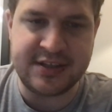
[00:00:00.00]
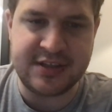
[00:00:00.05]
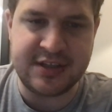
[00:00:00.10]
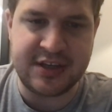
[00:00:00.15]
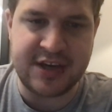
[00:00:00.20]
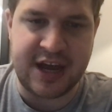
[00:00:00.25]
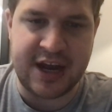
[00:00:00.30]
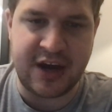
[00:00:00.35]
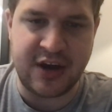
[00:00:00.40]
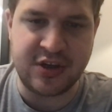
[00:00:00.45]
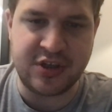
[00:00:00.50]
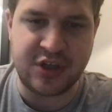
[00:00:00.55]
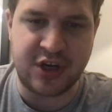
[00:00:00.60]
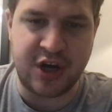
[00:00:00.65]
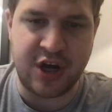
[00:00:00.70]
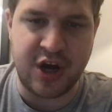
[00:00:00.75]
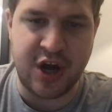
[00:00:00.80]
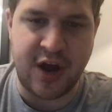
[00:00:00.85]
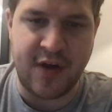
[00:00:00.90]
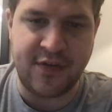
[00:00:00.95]
The Tigers
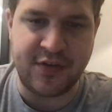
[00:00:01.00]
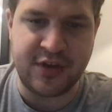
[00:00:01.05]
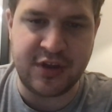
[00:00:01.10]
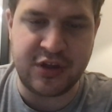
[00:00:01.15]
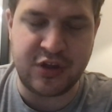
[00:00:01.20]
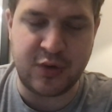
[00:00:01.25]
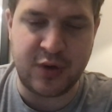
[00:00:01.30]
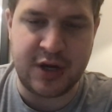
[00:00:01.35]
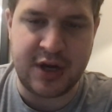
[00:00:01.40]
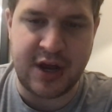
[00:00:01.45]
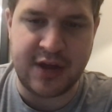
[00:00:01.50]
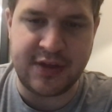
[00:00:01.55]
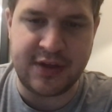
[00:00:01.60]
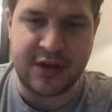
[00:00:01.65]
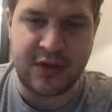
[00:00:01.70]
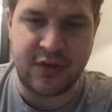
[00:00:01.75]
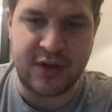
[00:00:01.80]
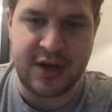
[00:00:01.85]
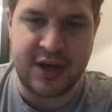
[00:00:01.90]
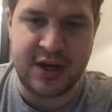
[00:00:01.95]
started off with a 3
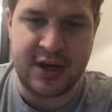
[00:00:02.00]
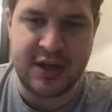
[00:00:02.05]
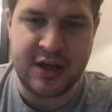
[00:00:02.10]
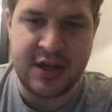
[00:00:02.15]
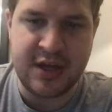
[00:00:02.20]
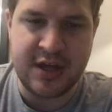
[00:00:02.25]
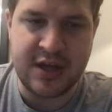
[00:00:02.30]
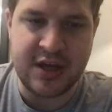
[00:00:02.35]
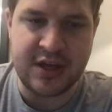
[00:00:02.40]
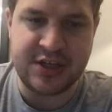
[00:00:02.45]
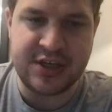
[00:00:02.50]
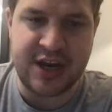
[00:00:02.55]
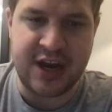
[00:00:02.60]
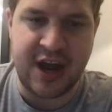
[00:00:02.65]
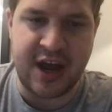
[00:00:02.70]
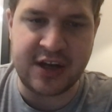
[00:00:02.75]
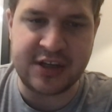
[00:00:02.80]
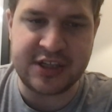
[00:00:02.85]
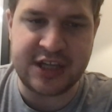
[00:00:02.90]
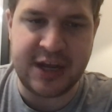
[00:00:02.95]
0 lead. The
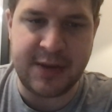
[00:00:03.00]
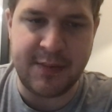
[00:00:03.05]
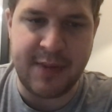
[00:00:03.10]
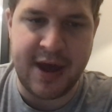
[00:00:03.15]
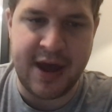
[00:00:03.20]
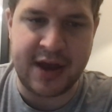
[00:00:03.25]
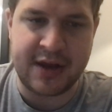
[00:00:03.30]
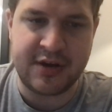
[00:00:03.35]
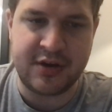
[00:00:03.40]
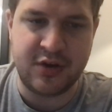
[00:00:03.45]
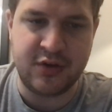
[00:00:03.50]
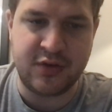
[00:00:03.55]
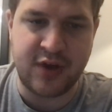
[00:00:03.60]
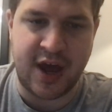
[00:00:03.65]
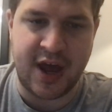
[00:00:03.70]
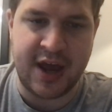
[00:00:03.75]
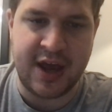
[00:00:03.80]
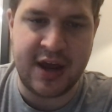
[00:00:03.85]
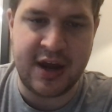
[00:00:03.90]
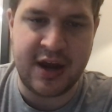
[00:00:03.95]
Jayhawks came back to
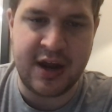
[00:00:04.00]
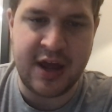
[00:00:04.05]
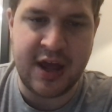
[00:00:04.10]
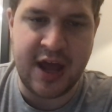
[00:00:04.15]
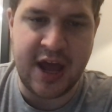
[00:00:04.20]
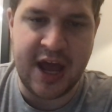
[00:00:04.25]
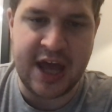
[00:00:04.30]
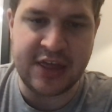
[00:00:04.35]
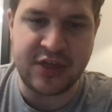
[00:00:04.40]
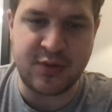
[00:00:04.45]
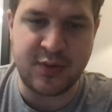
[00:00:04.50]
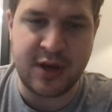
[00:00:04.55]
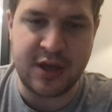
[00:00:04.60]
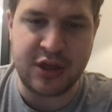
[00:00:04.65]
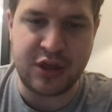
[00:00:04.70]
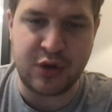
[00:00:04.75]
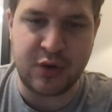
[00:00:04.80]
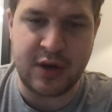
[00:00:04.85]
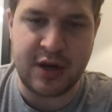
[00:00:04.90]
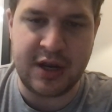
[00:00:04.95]
tie it at
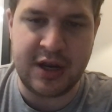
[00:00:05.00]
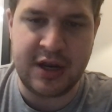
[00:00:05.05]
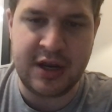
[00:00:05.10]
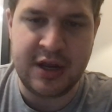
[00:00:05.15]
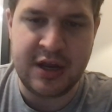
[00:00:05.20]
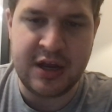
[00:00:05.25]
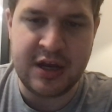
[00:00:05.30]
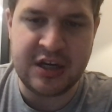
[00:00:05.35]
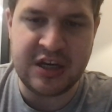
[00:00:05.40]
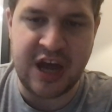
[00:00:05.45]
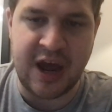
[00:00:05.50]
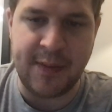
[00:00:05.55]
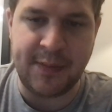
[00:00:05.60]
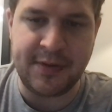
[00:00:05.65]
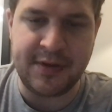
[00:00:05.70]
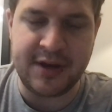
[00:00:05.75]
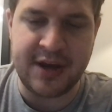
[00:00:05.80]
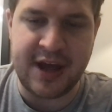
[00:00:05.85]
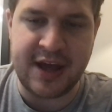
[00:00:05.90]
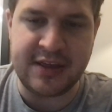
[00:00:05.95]
3 3. Top
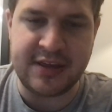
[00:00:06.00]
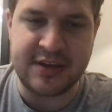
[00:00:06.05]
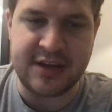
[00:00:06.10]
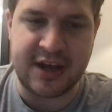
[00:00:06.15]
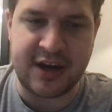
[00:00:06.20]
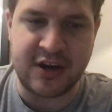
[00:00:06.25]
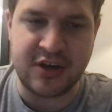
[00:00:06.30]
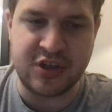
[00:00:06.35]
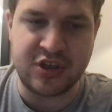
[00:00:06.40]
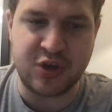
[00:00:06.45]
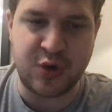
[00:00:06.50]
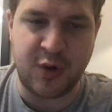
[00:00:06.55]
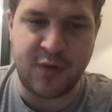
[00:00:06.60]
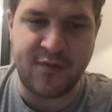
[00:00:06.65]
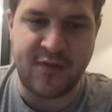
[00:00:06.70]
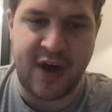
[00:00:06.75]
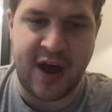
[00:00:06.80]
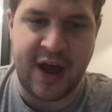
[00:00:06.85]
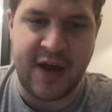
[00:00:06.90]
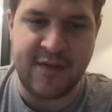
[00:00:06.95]
of the ninth, the Tigers score
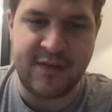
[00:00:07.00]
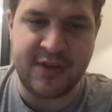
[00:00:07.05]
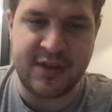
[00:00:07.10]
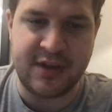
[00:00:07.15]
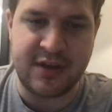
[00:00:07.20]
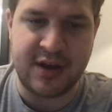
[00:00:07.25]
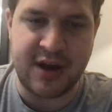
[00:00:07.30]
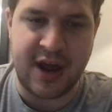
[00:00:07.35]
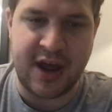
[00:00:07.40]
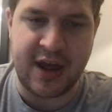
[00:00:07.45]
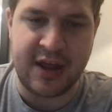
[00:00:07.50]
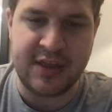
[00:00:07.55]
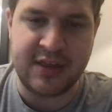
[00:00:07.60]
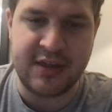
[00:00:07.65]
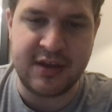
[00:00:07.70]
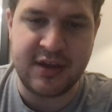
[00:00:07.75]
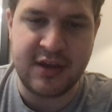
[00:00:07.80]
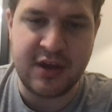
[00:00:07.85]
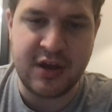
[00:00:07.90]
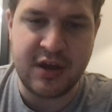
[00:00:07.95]
5 in the
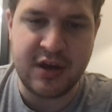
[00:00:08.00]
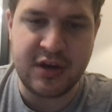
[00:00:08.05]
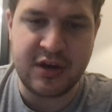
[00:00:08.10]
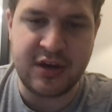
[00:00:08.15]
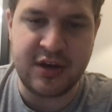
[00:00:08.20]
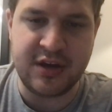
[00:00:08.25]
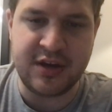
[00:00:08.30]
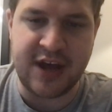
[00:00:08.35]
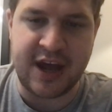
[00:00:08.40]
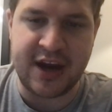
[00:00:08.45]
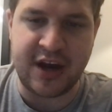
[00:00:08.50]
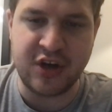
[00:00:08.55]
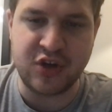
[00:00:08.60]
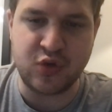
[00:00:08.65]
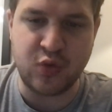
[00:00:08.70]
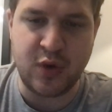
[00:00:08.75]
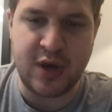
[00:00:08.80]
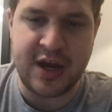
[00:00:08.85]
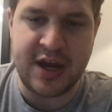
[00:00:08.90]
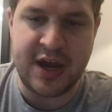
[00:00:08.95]
ninth. The Tigers
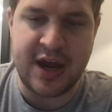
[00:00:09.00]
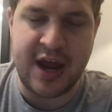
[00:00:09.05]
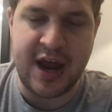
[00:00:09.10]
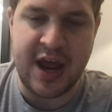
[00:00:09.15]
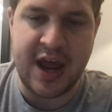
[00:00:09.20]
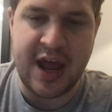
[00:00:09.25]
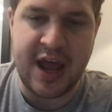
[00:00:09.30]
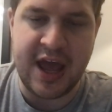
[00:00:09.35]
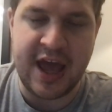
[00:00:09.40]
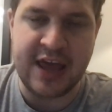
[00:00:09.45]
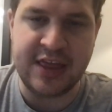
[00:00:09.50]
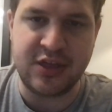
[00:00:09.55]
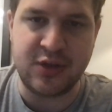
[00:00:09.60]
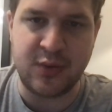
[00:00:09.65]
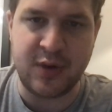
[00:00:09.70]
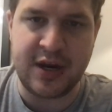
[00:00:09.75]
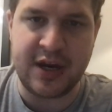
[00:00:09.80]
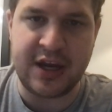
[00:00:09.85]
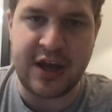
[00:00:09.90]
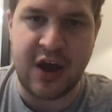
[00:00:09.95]
win 8
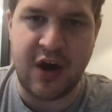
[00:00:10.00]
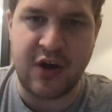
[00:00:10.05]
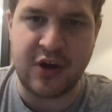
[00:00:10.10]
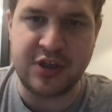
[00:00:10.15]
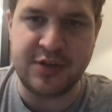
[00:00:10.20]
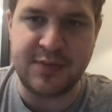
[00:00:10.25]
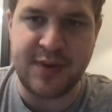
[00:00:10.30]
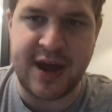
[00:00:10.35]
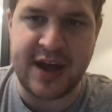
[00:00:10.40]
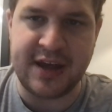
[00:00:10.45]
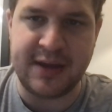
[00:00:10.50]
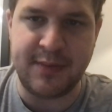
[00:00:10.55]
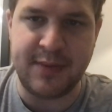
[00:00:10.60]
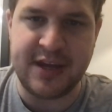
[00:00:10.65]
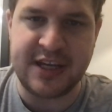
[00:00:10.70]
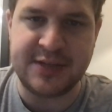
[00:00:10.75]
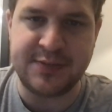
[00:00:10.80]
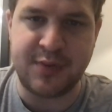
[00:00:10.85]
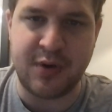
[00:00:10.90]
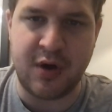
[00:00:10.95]
3 in college ba-
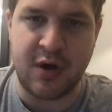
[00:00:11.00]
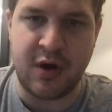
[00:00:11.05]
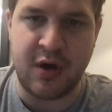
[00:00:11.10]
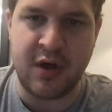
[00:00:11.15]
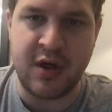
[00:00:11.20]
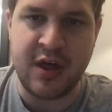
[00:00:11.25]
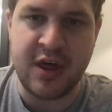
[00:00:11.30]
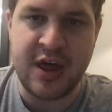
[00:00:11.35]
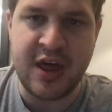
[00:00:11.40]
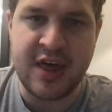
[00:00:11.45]
baseball.